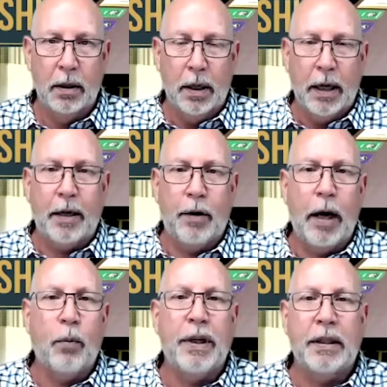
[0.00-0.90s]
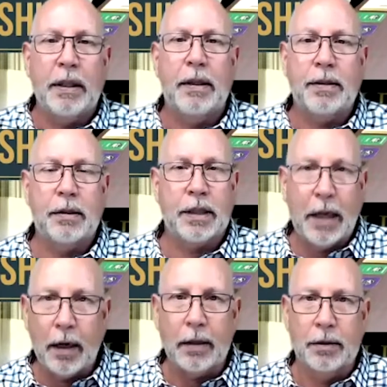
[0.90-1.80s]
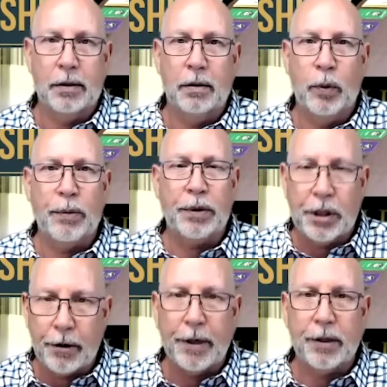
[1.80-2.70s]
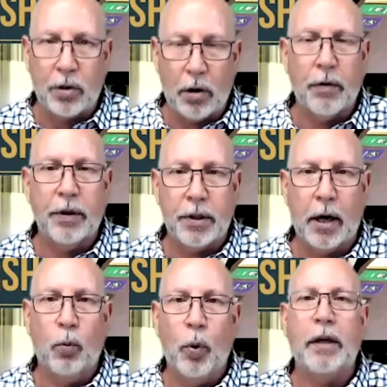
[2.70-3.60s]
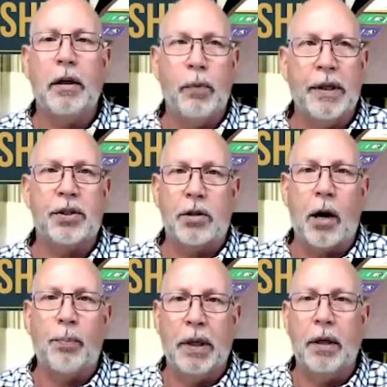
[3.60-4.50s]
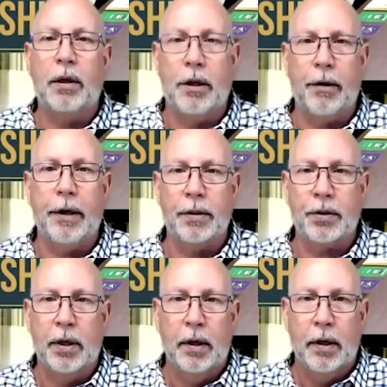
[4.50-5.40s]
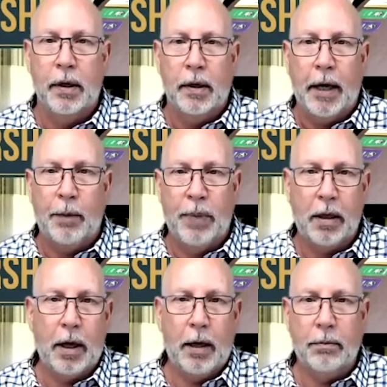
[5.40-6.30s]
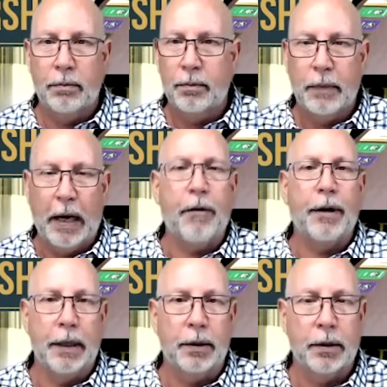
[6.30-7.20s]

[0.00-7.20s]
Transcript: and and we did this as kids. We were curious all the time. When did we stop being curious and became arrogant